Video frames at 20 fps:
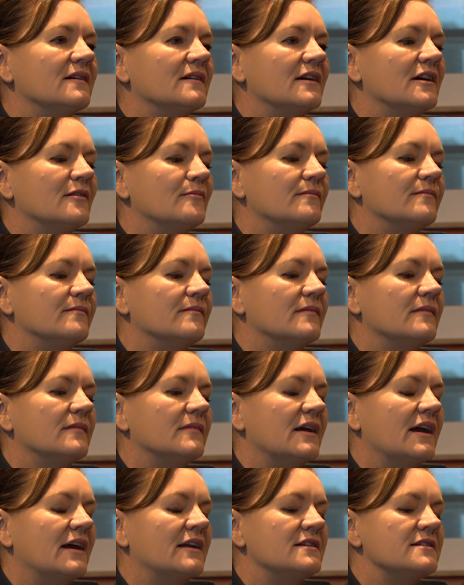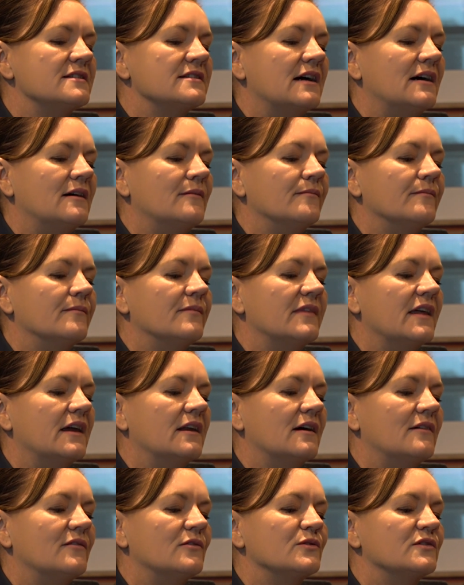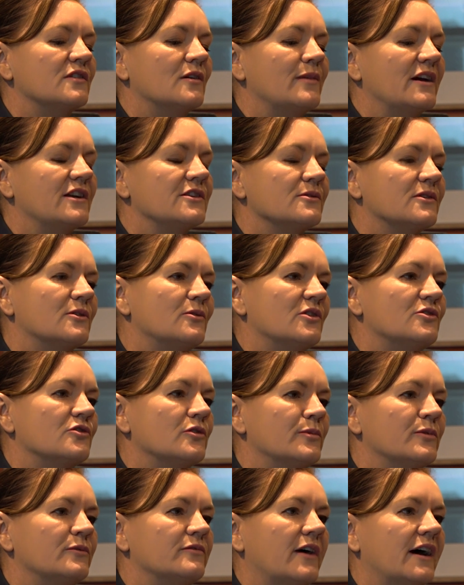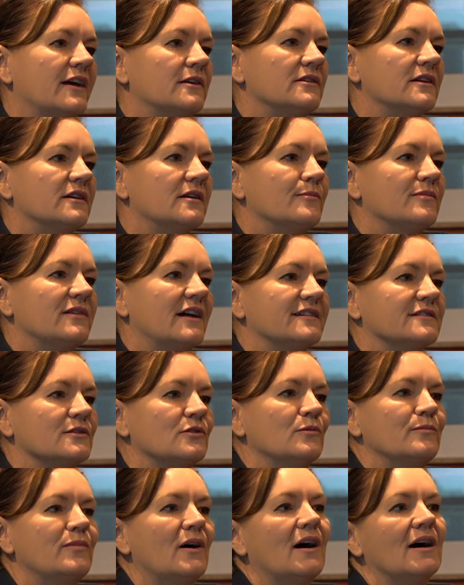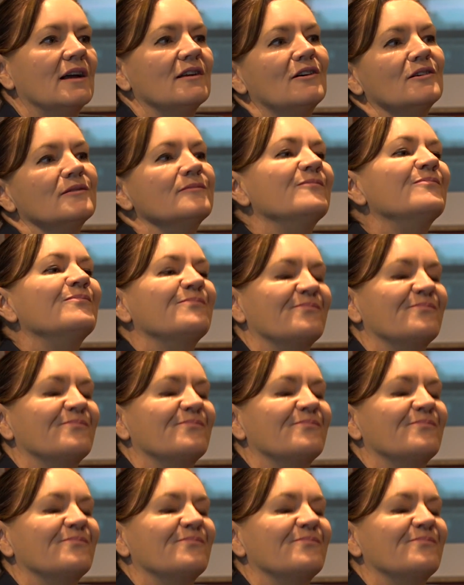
Yep. And then I've also been to a quadruple fatal at a place called Pylong.